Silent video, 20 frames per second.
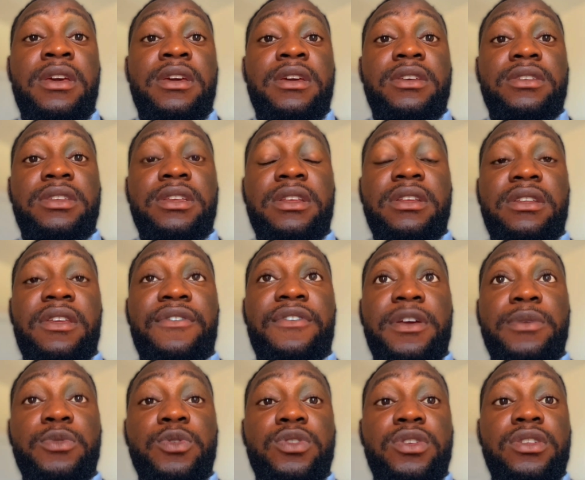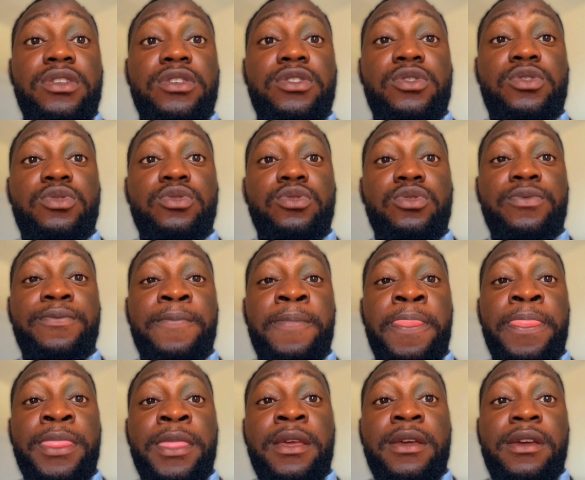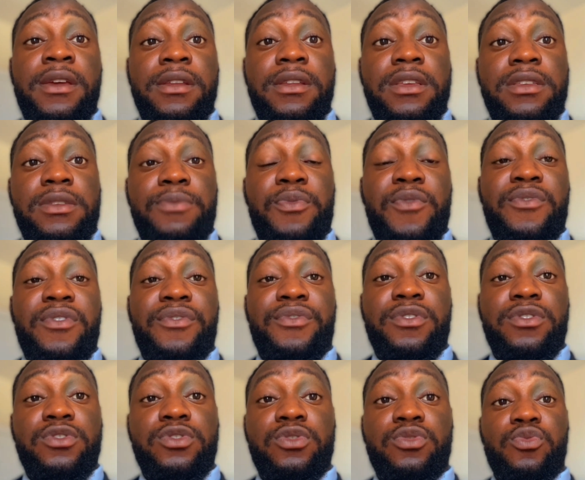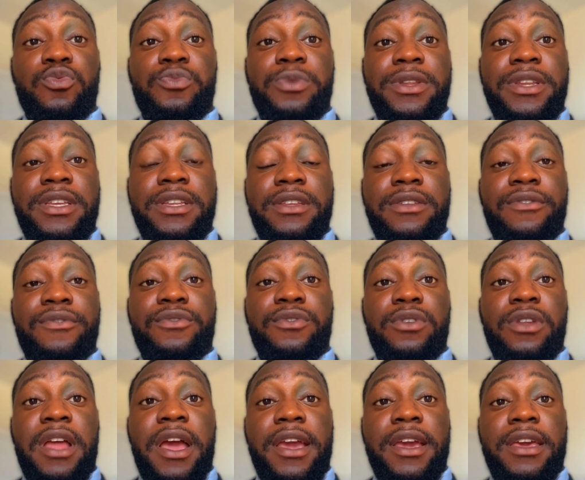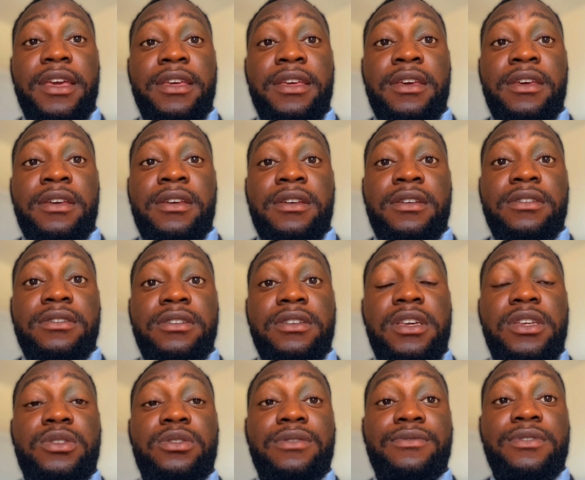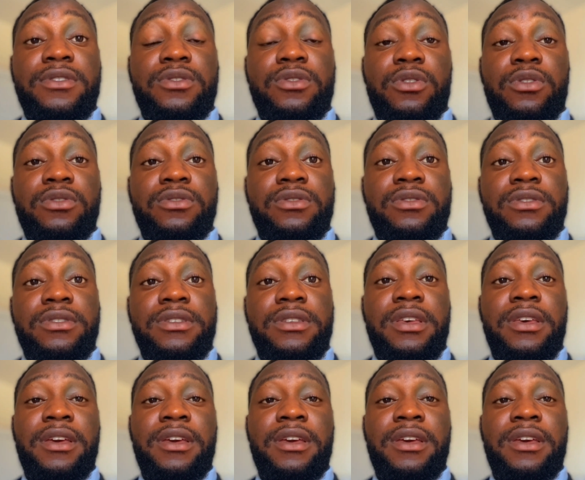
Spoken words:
the difference between these two. This is the proof of funds be needing for like each of these countries.